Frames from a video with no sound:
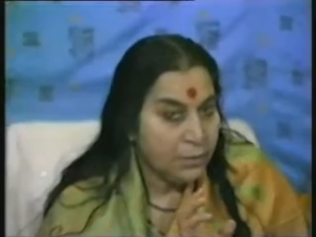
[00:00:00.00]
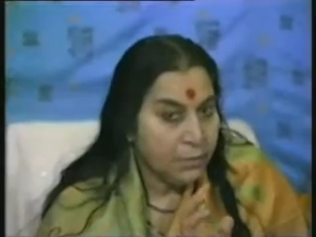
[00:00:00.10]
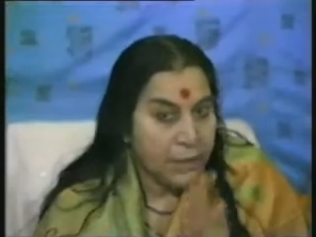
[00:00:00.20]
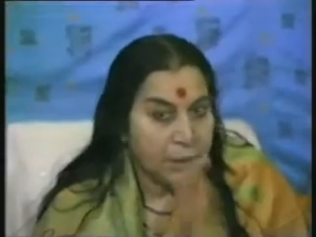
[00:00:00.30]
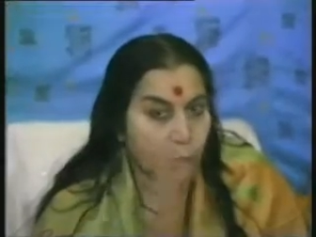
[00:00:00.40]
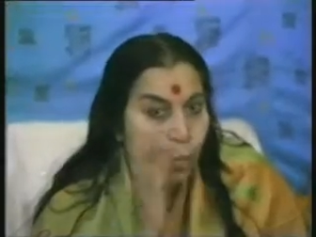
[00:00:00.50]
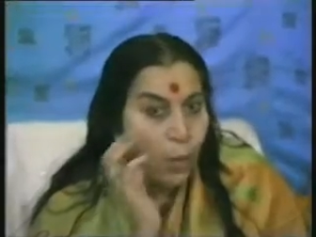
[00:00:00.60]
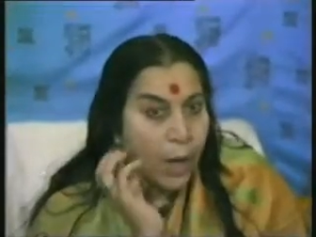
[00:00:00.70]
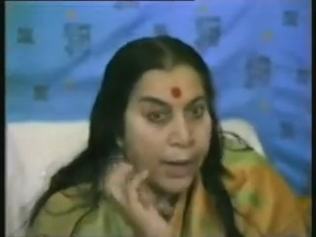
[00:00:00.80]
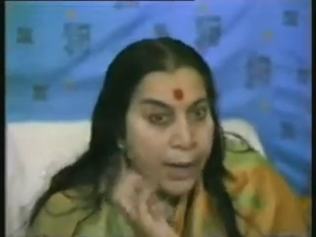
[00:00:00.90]
by his
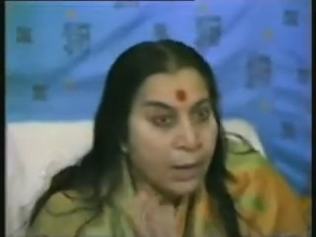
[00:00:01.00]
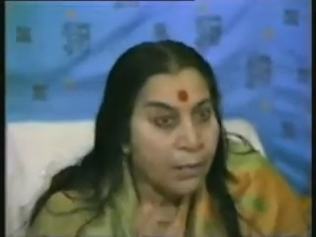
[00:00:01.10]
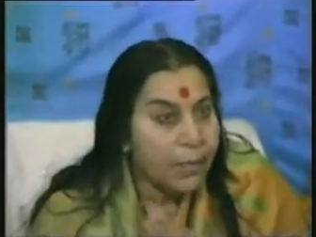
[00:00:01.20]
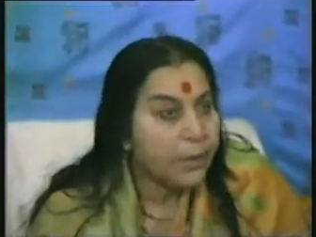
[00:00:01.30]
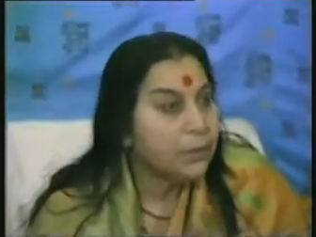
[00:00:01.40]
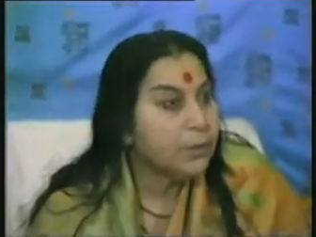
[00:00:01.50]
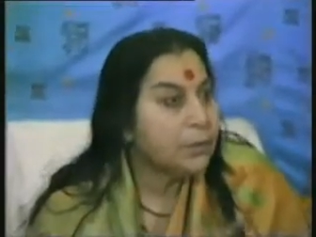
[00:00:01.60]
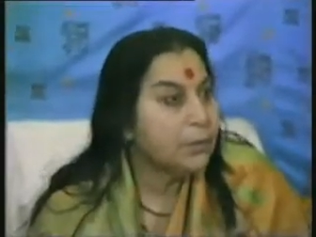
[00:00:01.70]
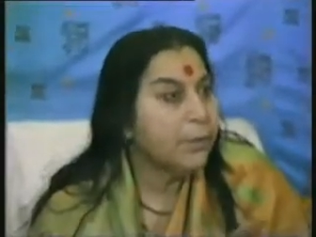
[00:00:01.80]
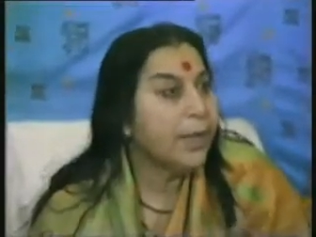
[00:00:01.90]
quiet
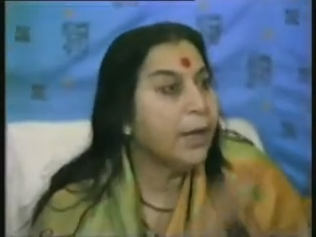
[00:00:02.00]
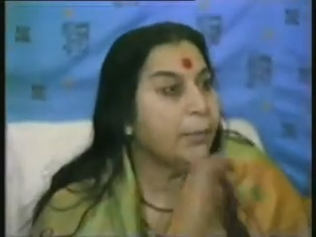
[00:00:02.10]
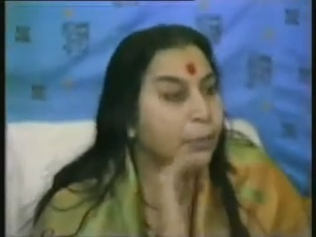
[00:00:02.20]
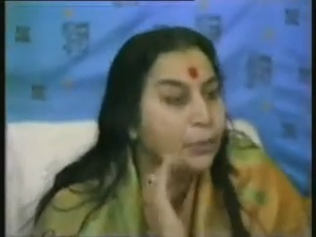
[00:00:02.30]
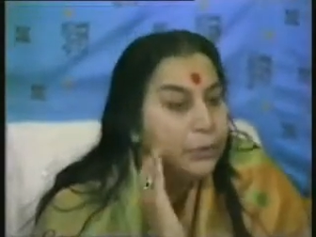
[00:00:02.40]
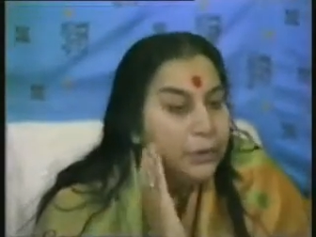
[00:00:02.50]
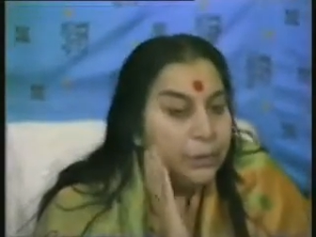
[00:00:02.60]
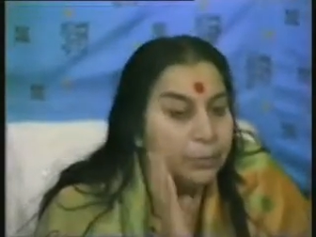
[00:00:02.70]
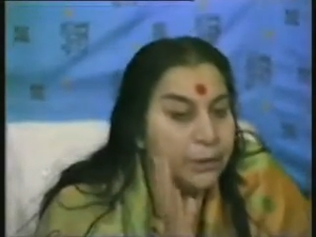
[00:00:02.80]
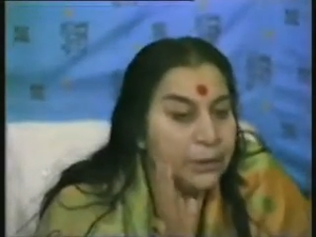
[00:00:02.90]
methods, by
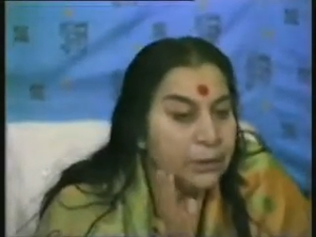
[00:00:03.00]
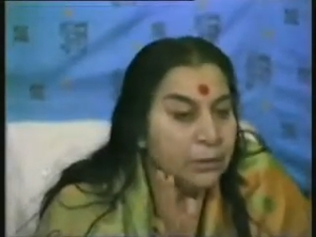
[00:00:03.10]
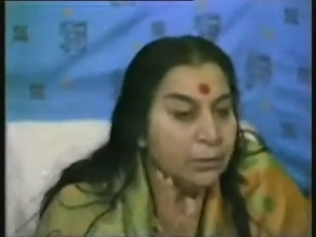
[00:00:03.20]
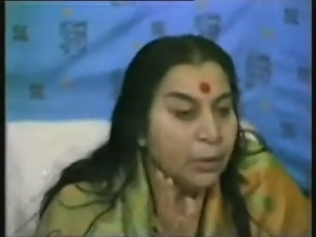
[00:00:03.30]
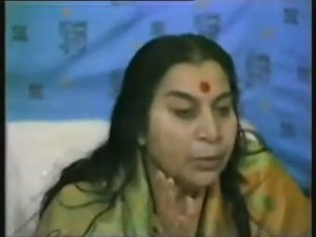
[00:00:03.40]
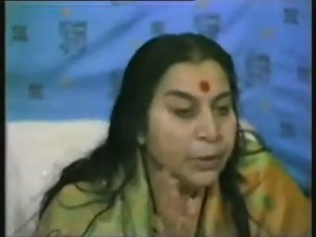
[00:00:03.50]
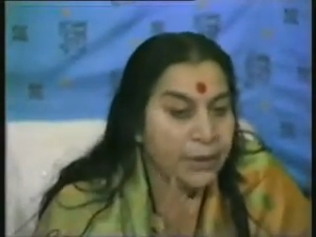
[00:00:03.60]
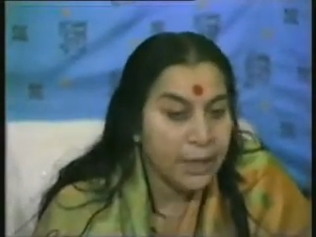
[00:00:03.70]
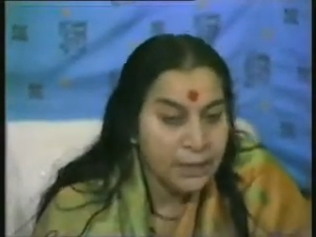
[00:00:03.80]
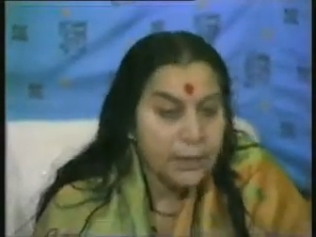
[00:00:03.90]
approaching a person properly.
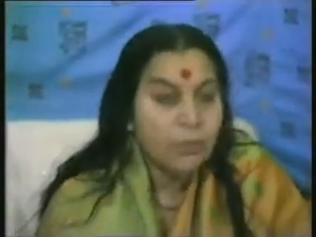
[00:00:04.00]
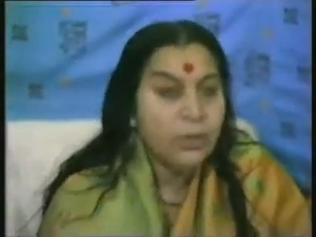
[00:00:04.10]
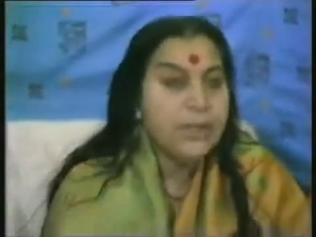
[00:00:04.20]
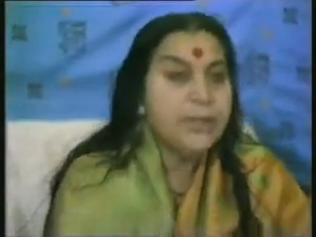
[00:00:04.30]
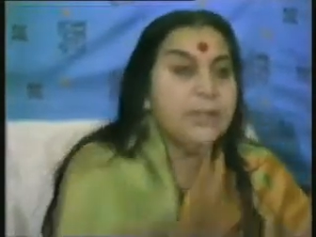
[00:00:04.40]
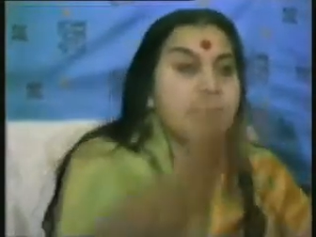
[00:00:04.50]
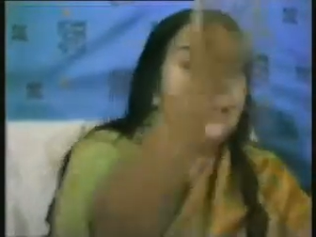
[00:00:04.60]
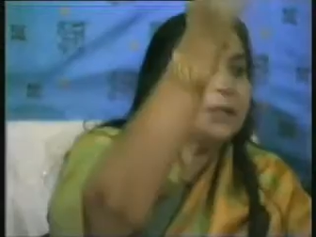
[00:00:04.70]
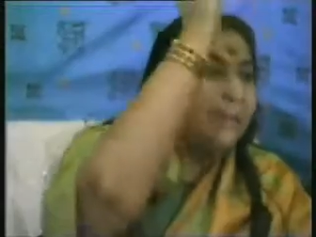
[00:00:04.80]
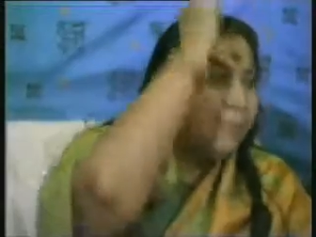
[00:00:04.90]
That's how the leaders
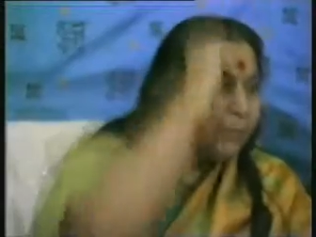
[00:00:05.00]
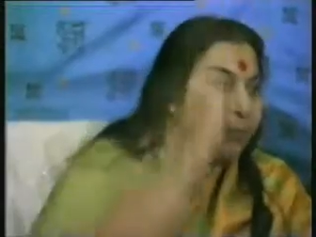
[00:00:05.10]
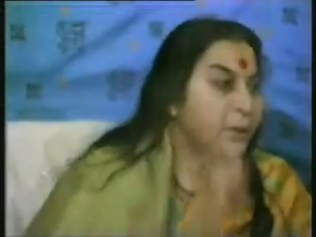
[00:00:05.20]
will come.